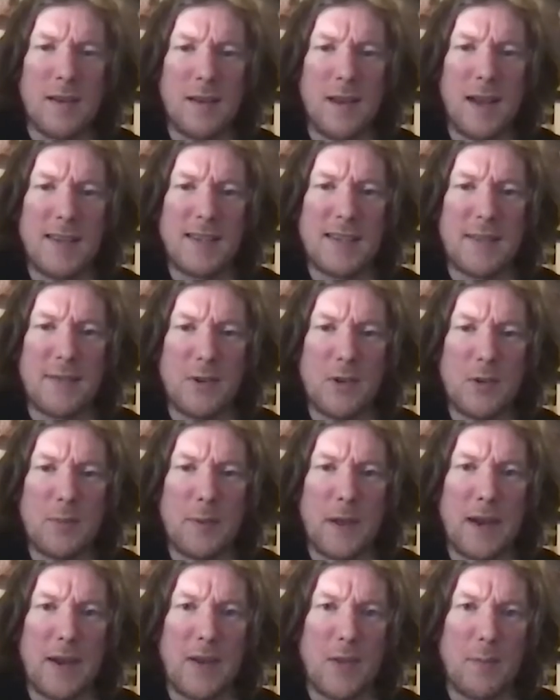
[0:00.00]
I had to have a look
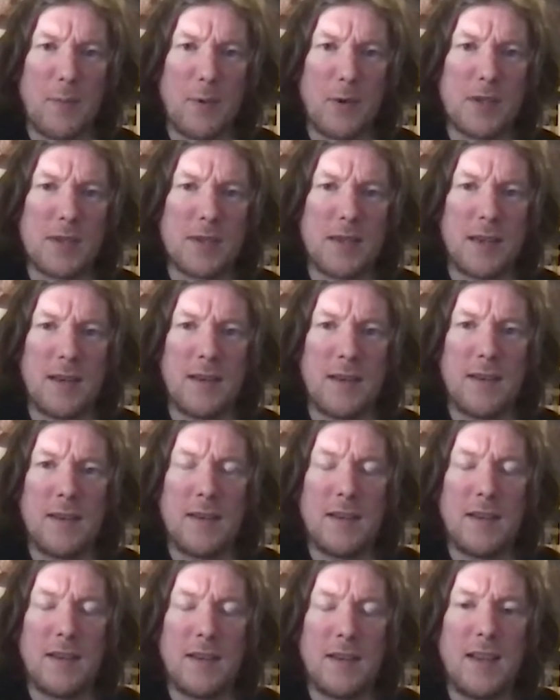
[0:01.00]
back at the books then.
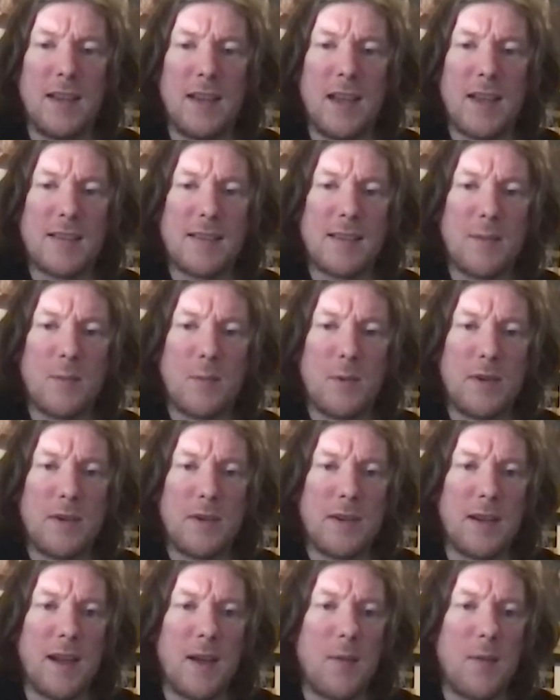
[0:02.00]
Yes, I wonder.